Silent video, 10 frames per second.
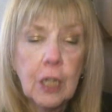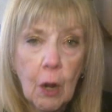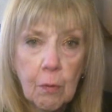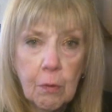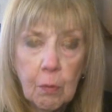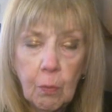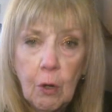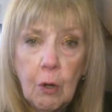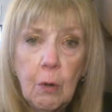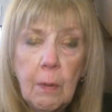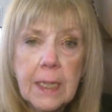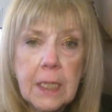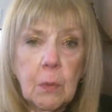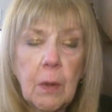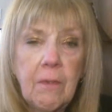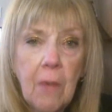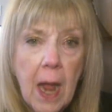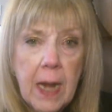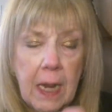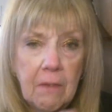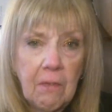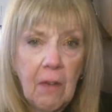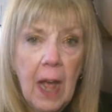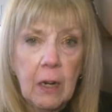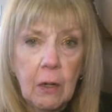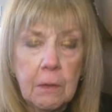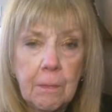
go through his refining fire.